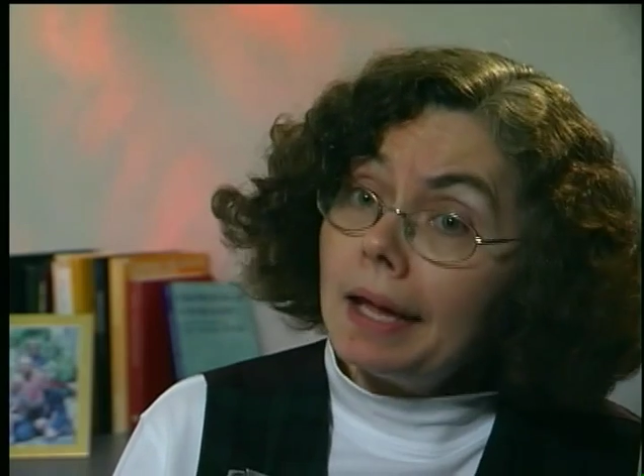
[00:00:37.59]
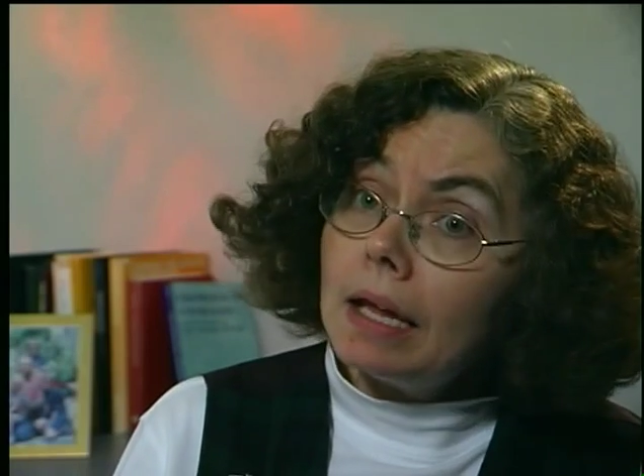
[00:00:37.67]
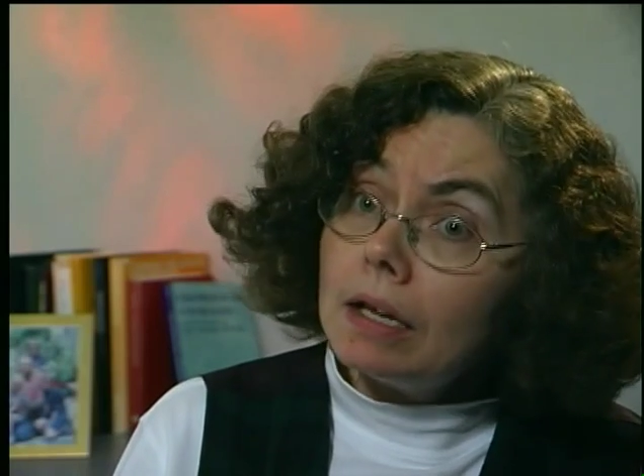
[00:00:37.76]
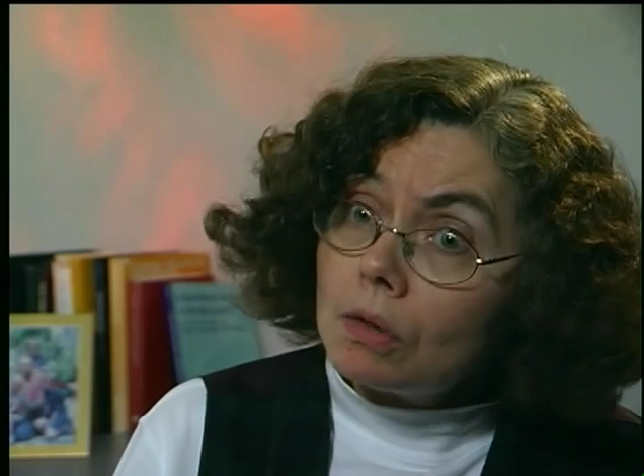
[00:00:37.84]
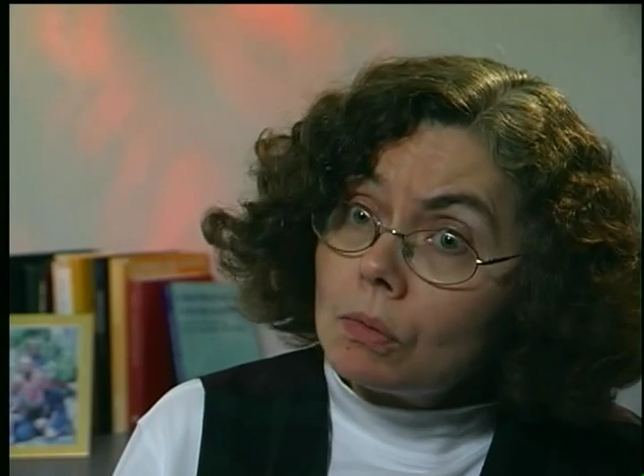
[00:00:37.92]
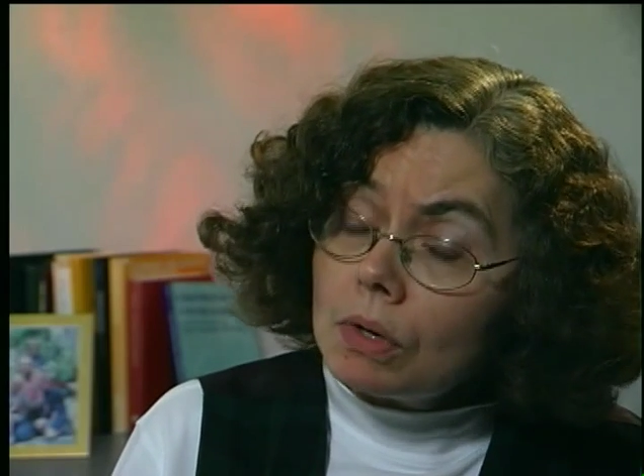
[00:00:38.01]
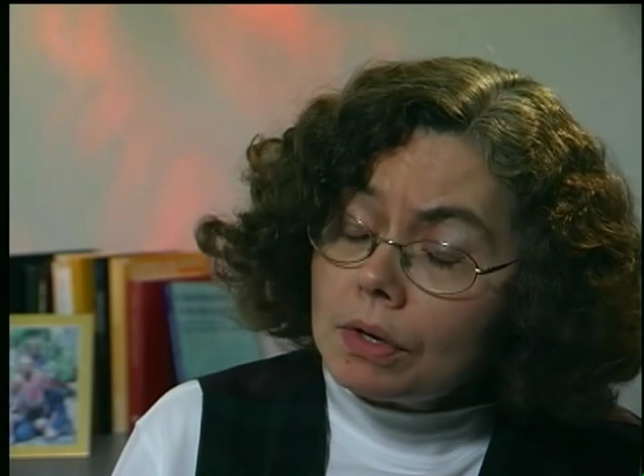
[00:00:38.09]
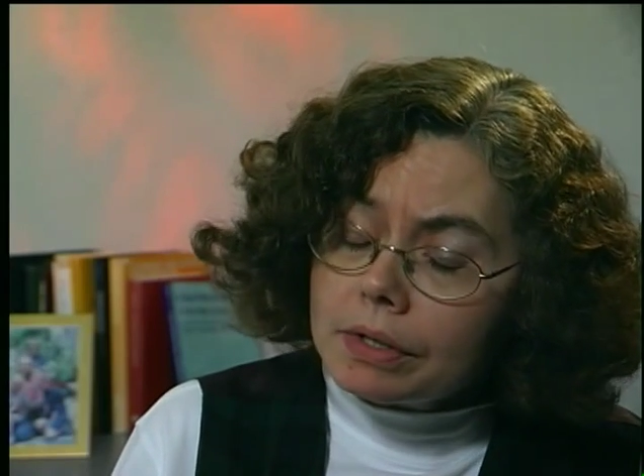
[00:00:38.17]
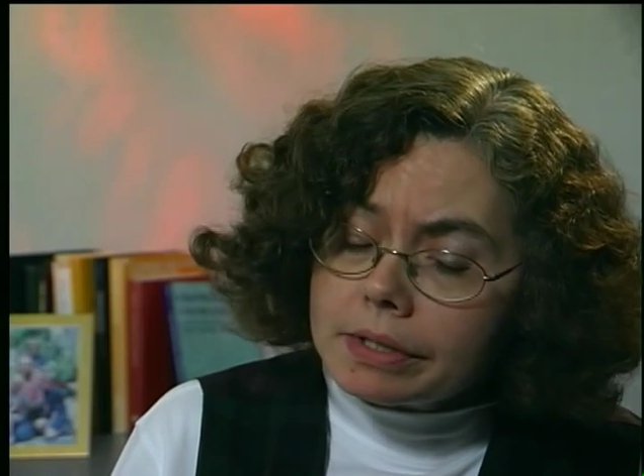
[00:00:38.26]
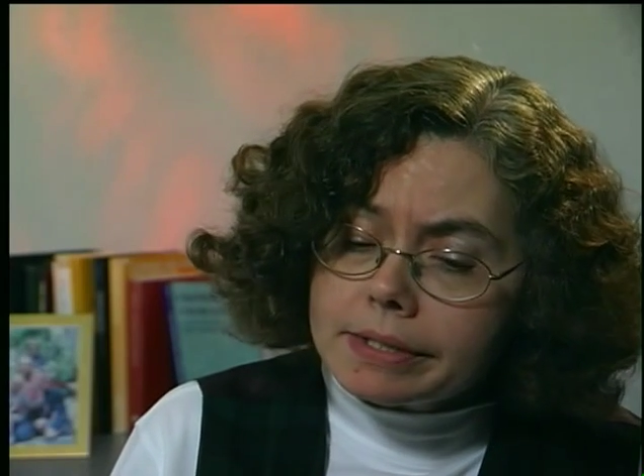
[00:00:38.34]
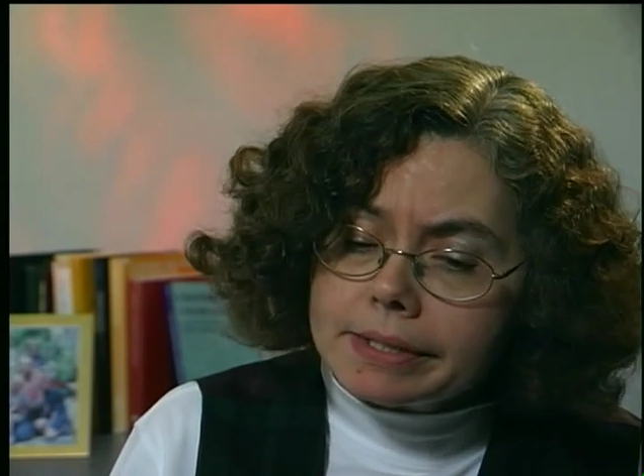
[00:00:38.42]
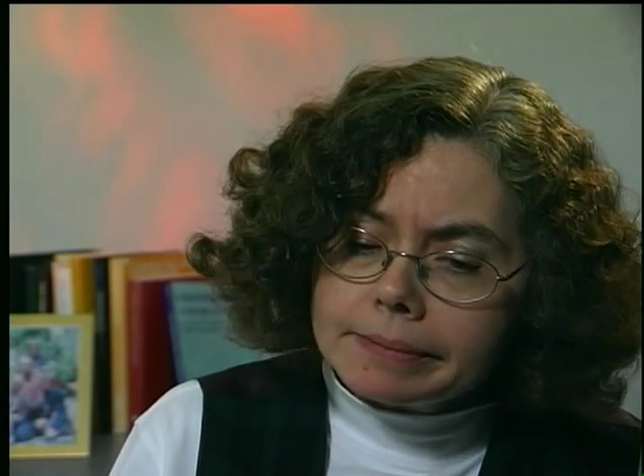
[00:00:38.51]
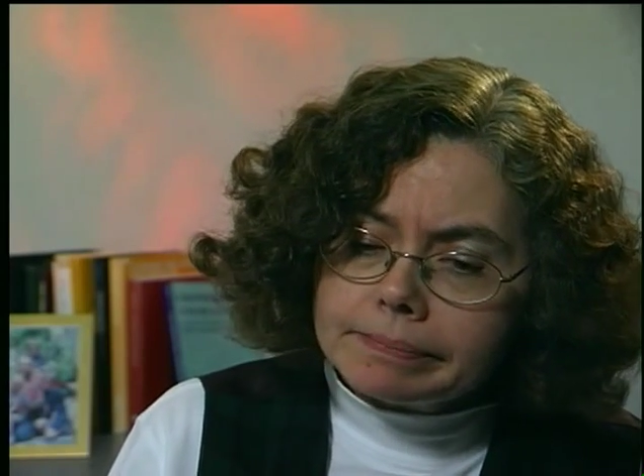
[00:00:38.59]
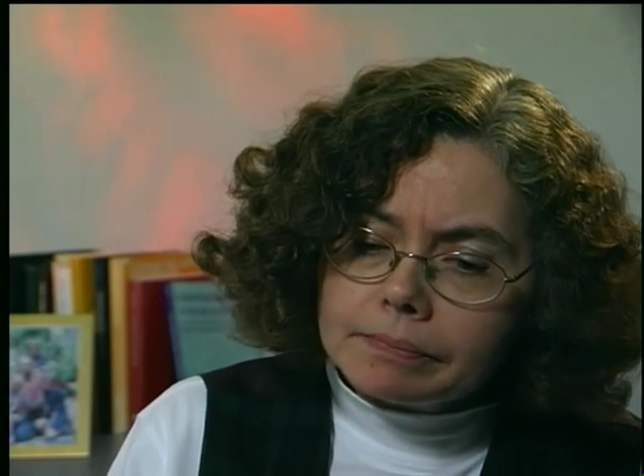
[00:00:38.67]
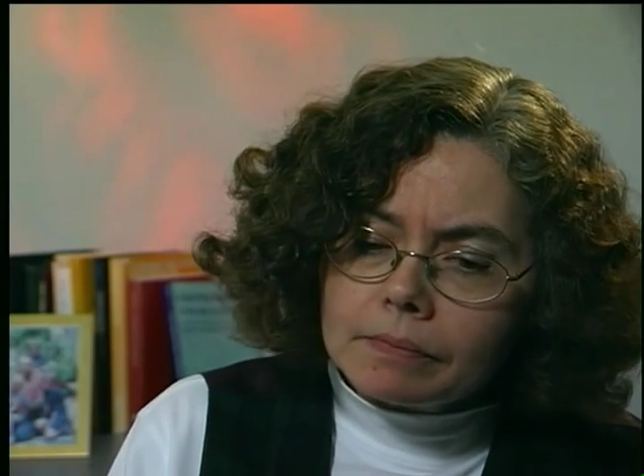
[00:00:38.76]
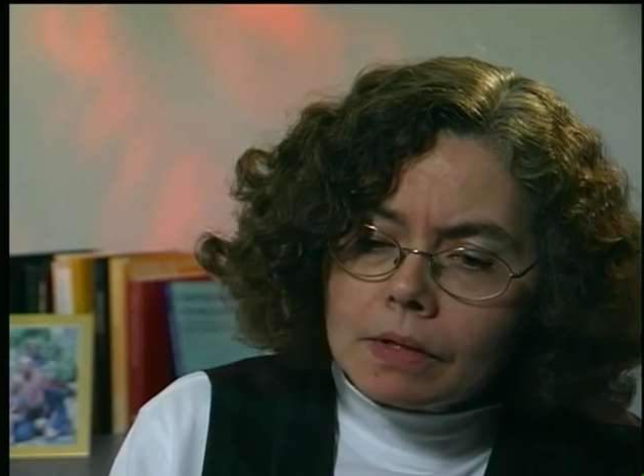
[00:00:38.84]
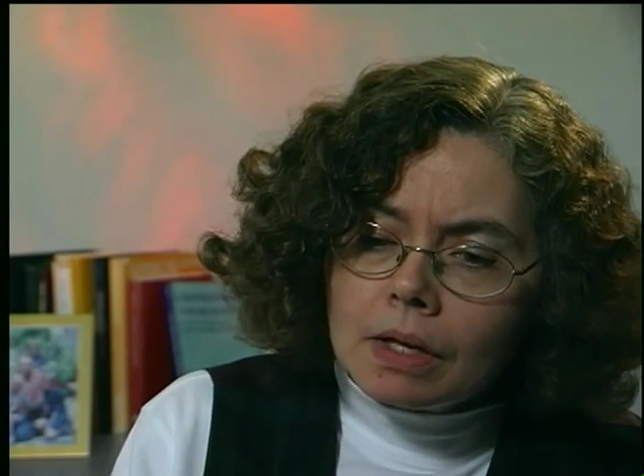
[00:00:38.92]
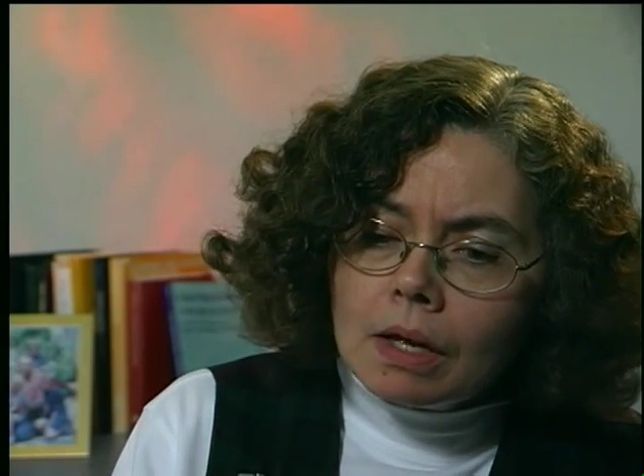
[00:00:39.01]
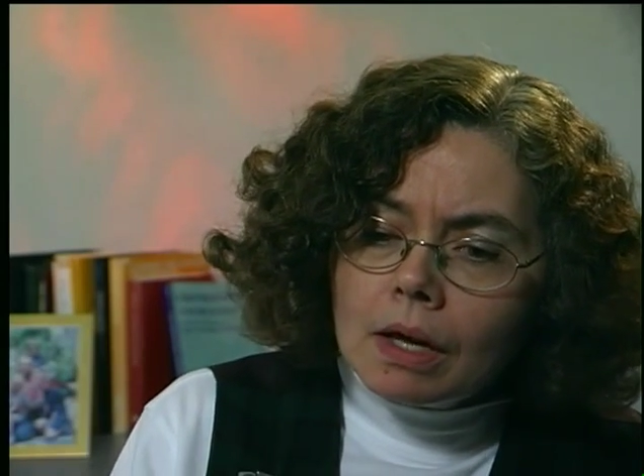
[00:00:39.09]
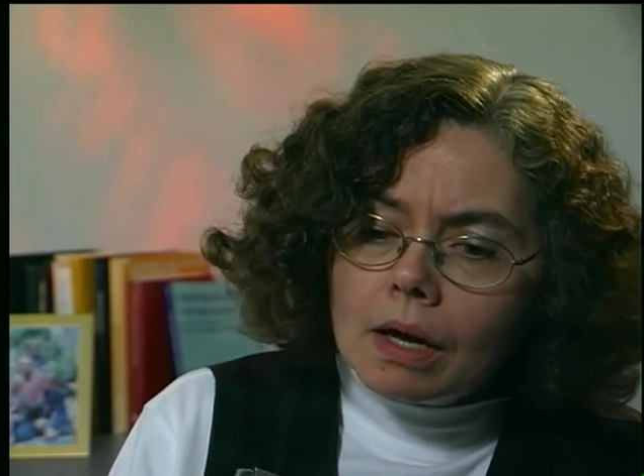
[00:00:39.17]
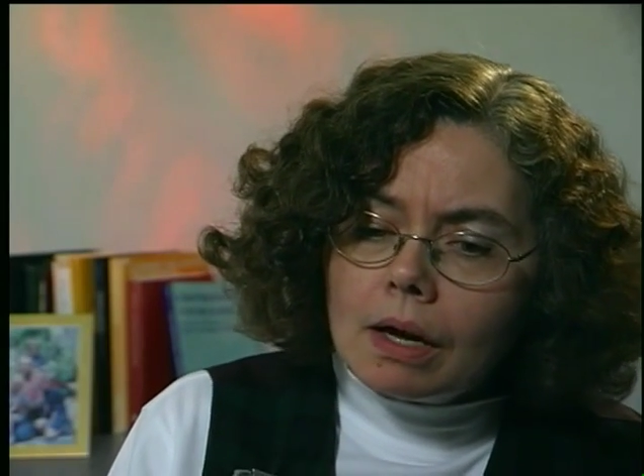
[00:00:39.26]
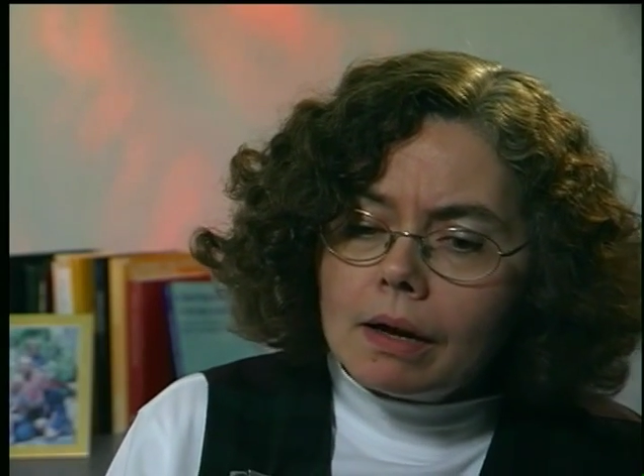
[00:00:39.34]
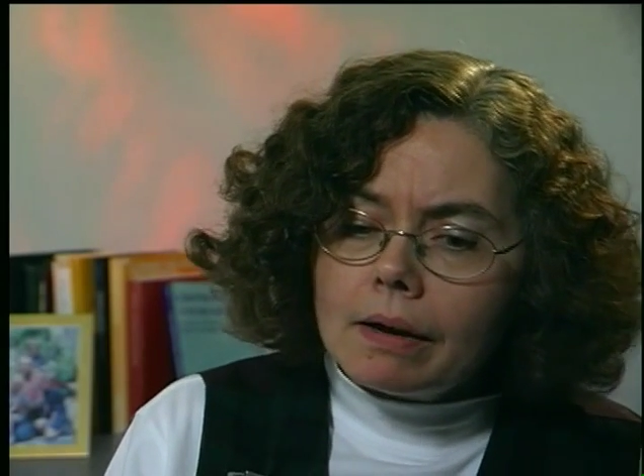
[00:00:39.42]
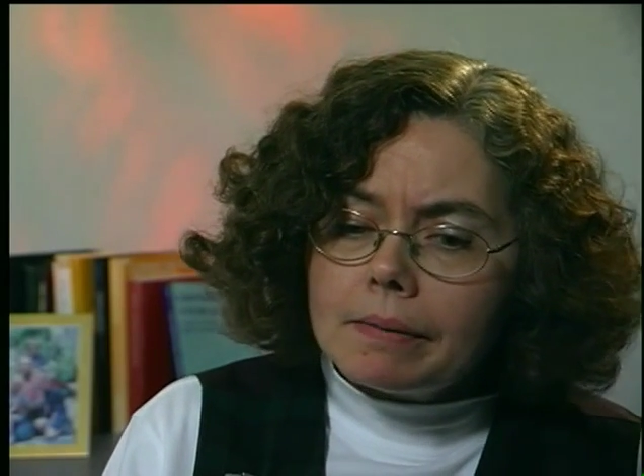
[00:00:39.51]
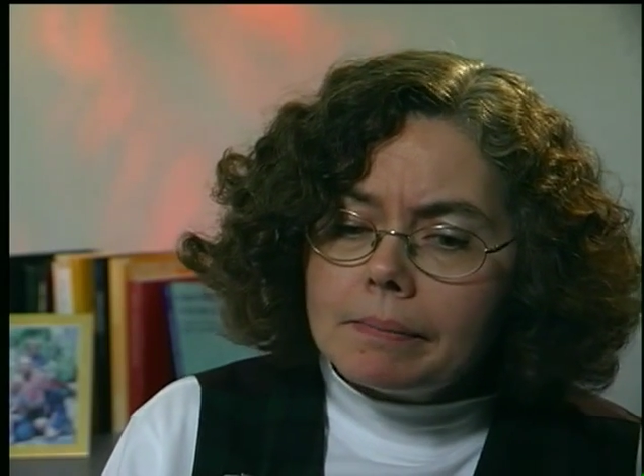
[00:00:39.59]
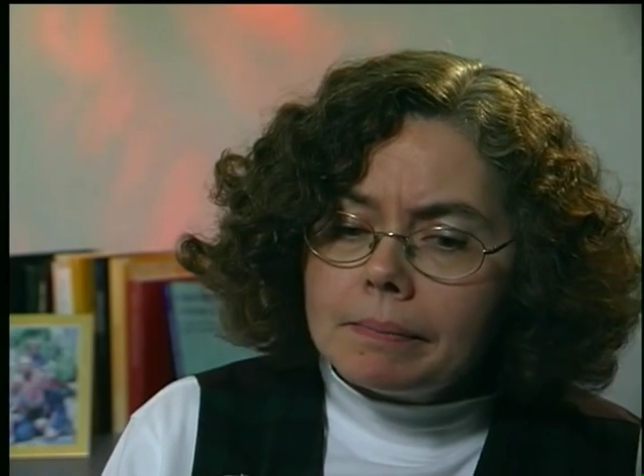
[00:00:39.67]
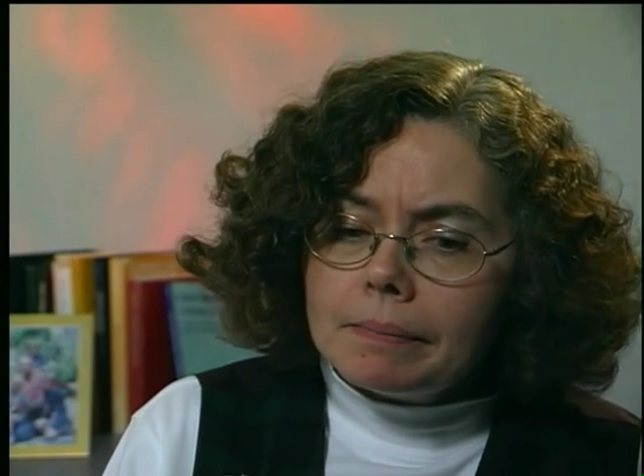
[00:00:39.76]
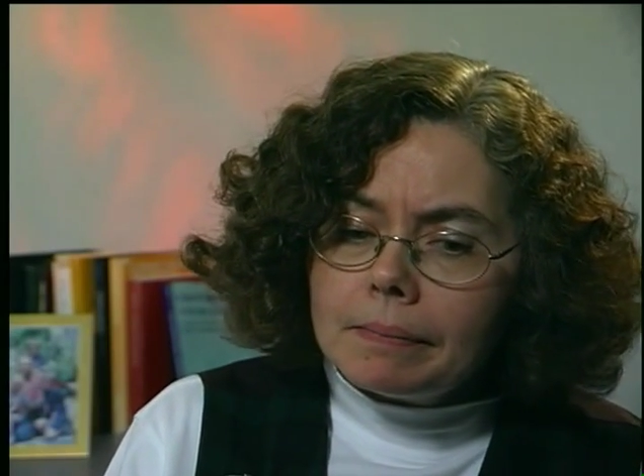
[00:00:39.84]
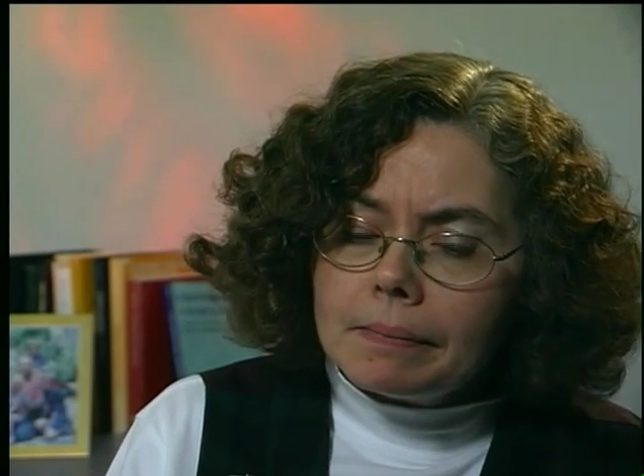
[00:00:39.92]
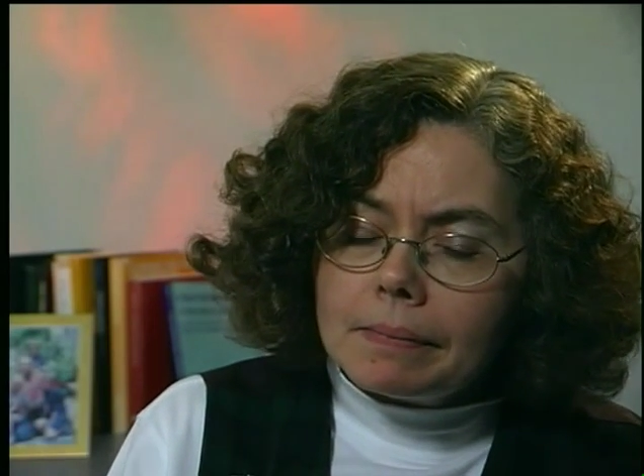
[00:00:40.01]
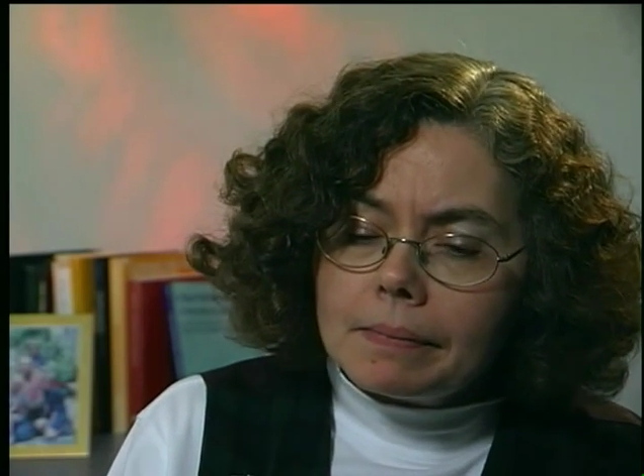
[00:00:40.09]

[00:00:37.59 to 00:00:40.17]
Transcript: and it works. Um,